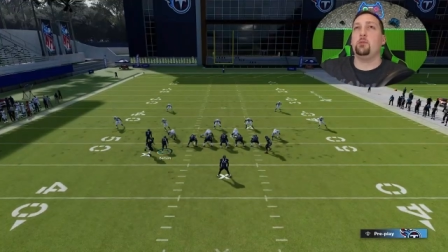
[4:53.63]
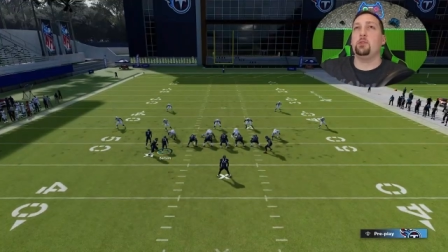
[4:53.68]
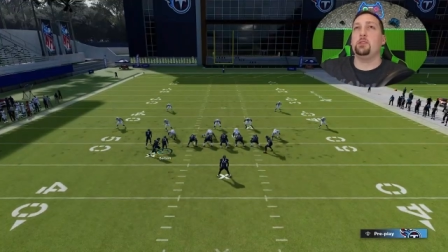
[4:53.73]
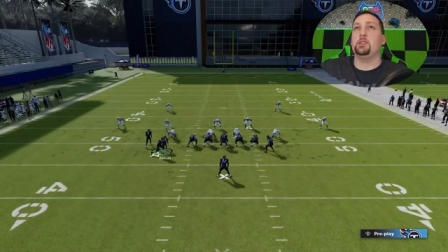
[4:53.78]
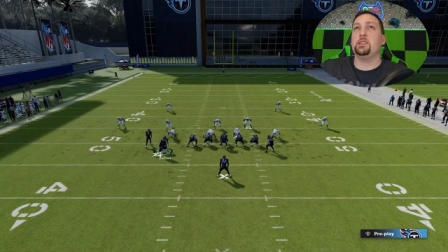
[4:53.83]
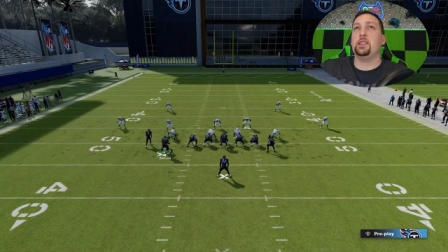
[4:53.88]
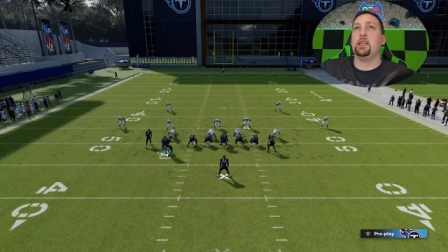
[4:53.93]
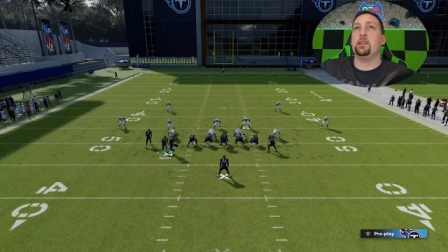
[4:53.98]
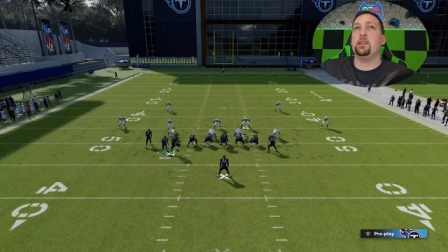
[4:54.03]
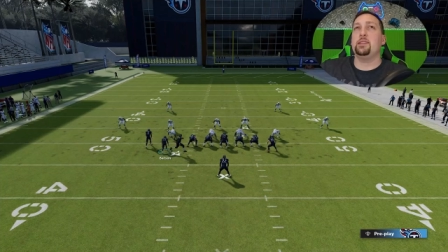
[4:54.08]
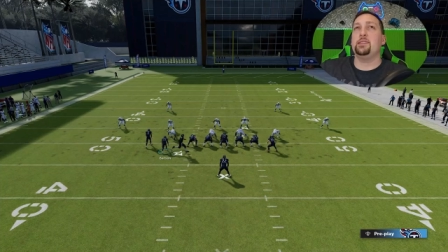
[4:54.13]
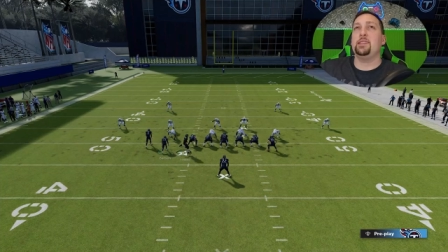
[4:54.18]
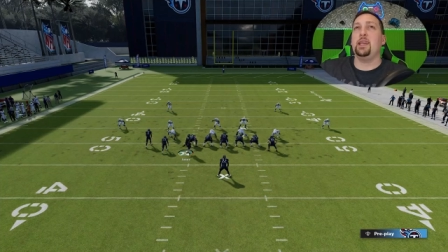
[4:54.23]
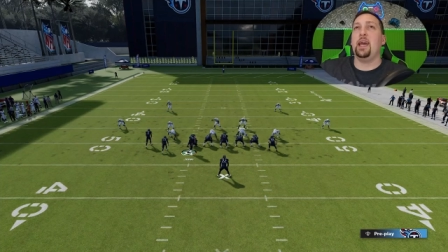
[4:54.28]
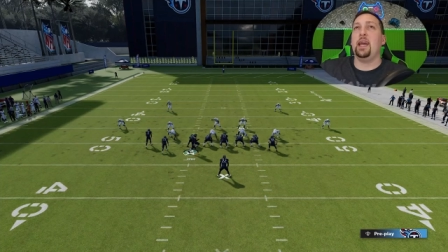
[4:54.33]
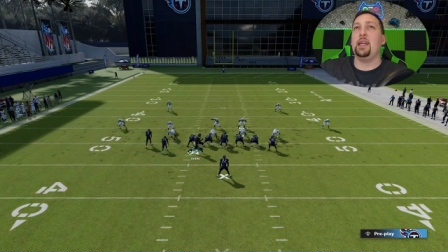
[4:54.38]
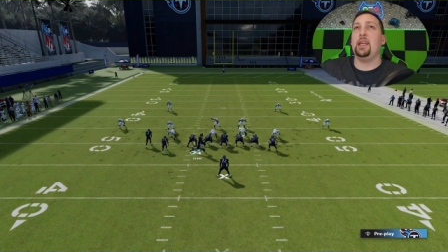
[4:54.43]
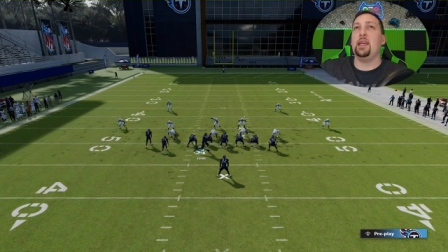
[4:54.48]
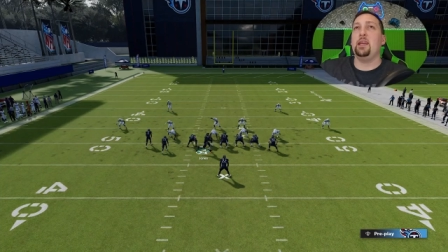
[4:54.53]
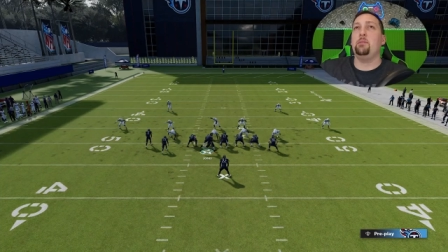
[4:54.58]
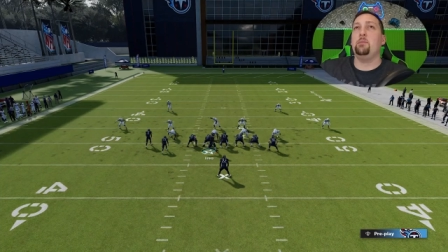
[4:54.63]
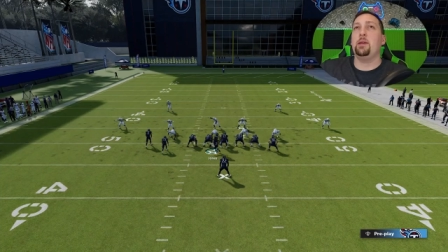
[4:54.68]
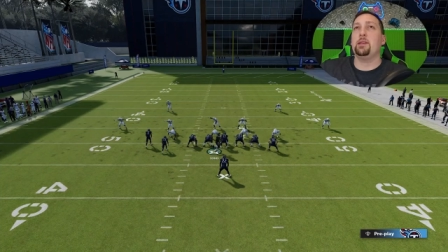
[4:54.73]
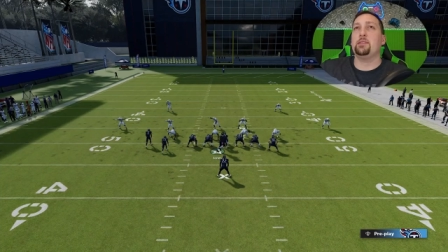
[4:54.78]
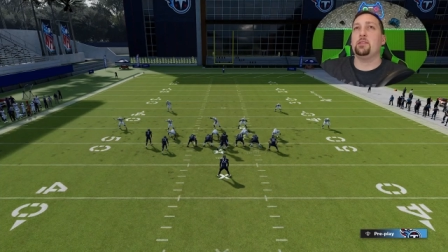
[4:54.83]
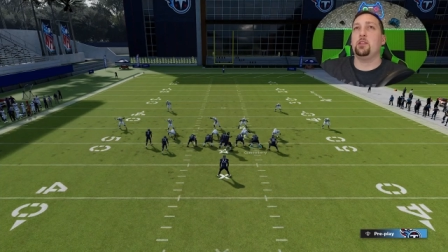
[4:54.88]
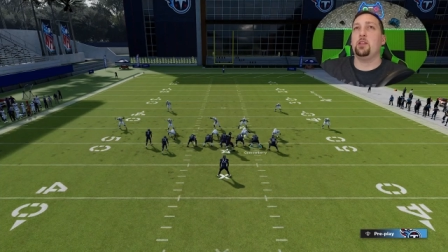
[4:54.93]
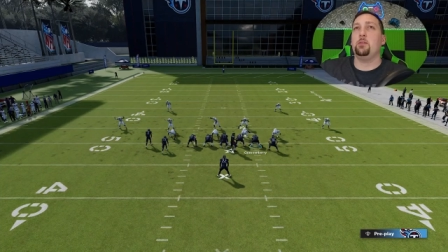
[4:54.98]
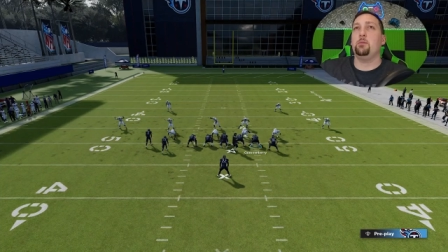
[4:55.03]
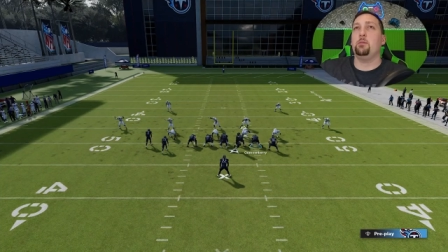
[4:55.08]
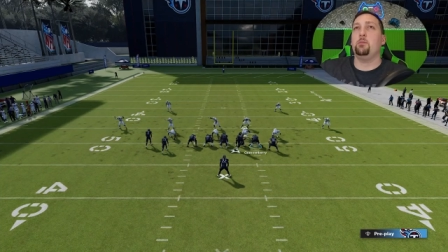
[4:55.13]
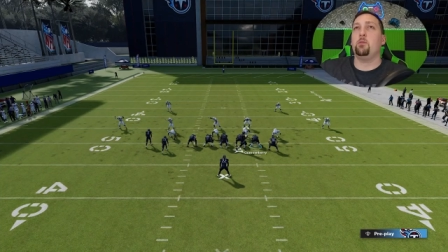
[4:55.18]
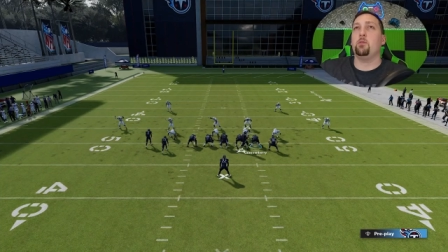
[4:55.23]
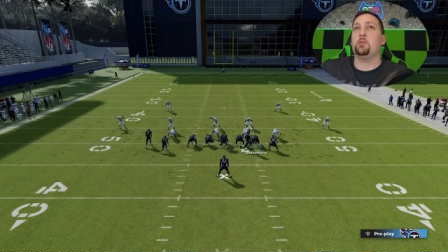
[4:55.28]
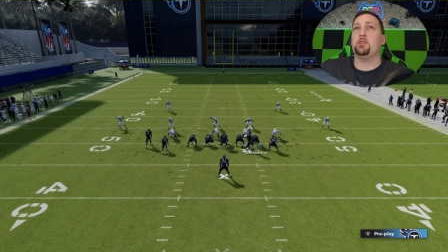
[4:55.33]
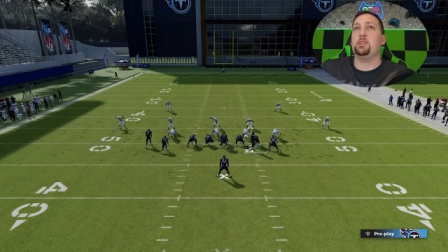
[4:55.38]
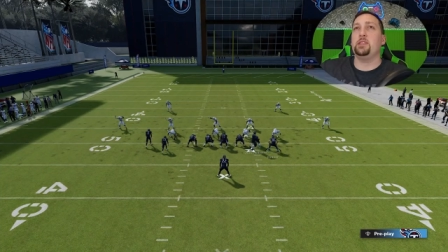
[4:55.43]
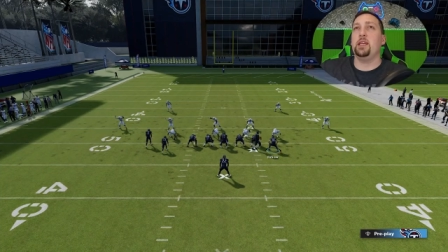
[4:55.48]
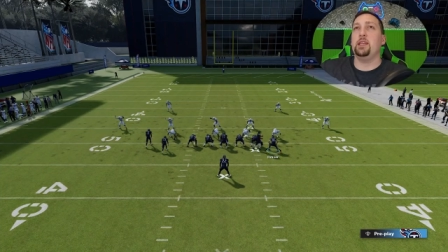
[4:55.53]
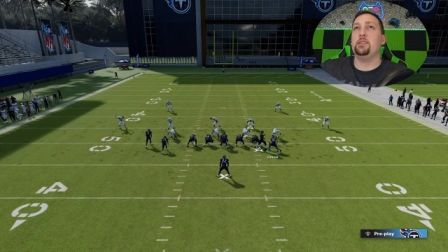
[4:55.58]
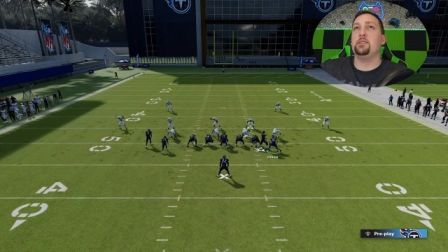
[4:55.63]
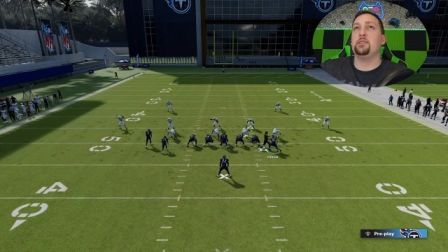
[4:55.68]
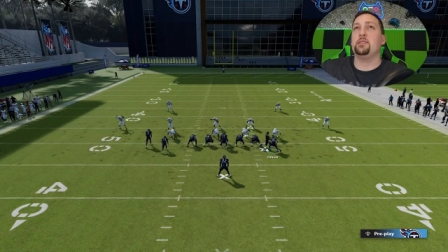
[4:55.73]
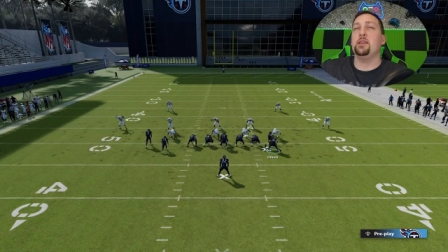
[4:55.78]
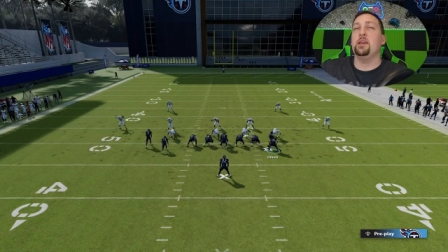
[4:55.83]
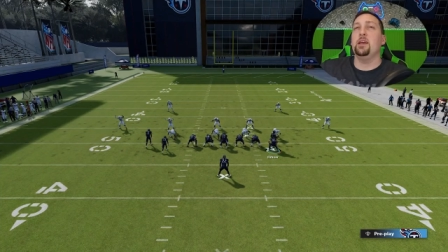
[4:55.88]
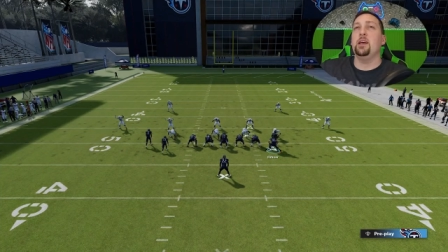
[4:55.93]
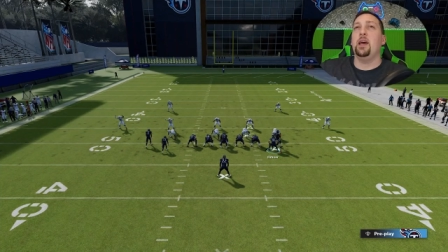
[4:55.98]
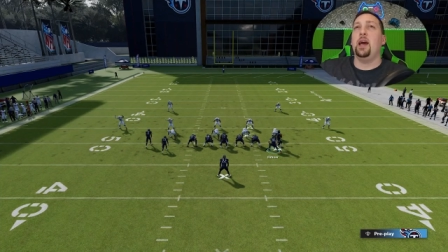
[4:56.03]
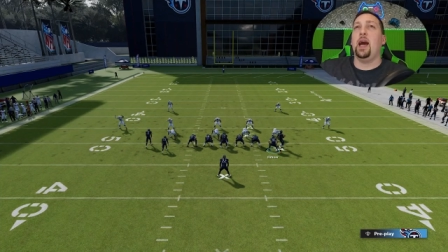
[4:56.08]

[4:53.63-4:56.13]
Once again, the tight end makes a little bit more sense.